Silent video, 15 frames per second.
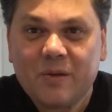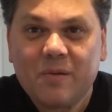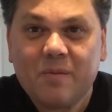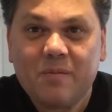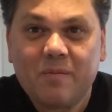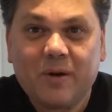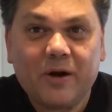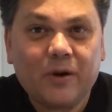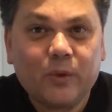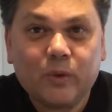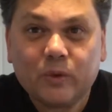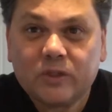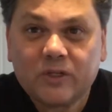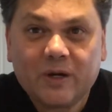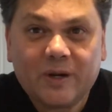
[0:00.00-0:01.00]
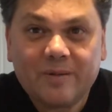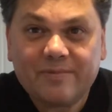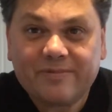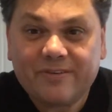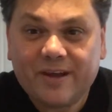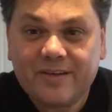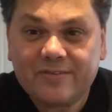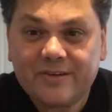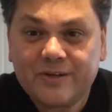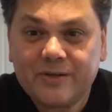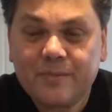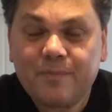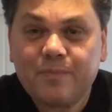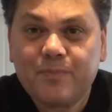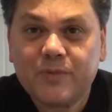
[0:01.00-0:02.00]
my all-time favorite
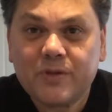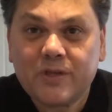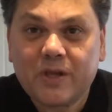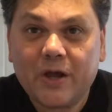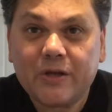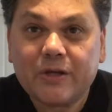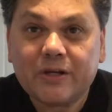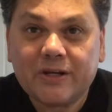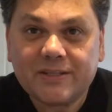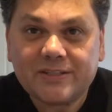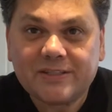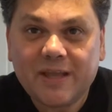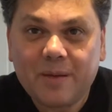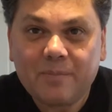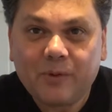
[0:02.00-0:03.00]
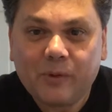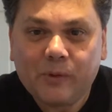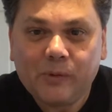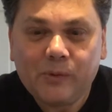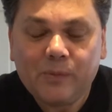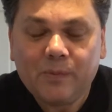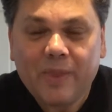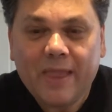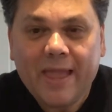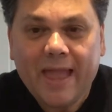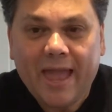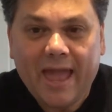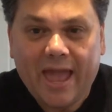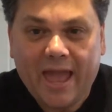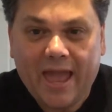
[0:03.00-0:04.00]
coconut sambal,
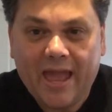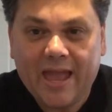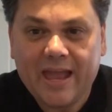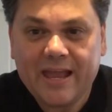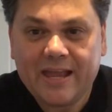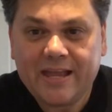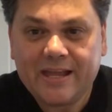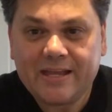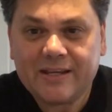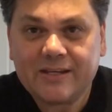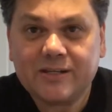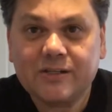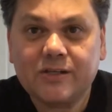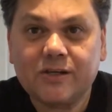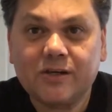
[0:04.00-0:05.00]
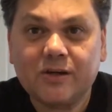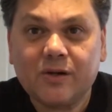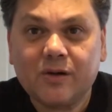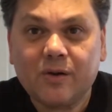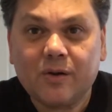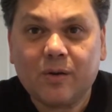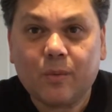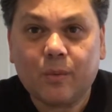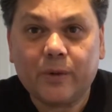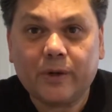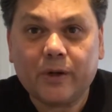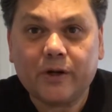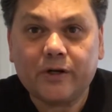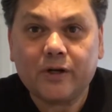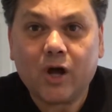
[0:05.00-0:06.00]
and we
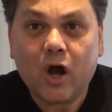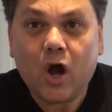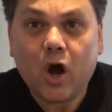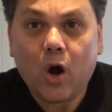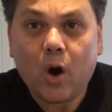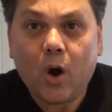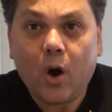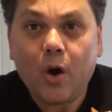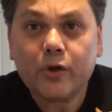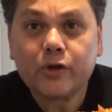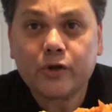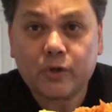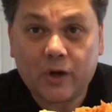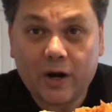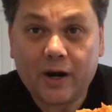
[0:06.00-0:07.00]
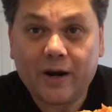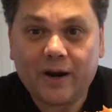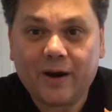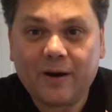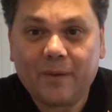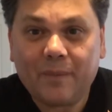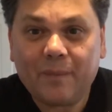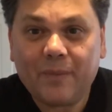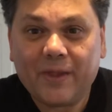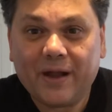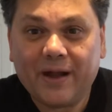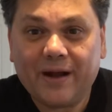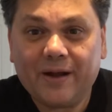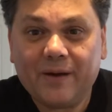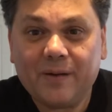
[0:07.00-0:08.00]
got okra,
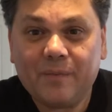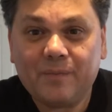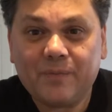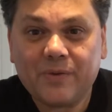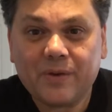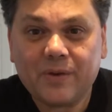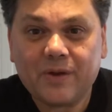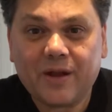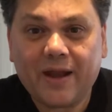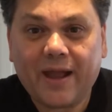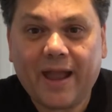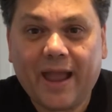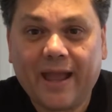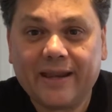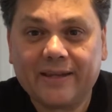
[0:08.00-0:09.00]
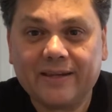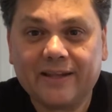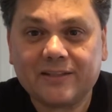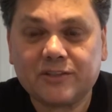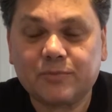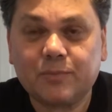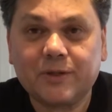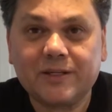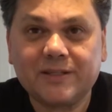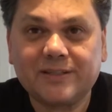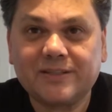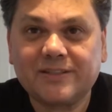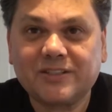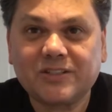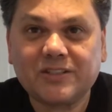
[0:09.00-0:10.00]
and that's
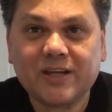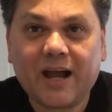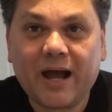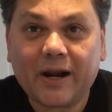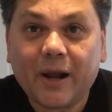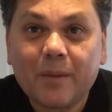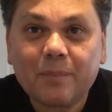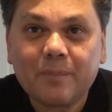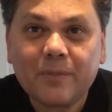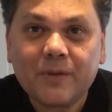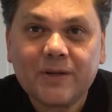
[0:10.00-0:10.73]
been cut up,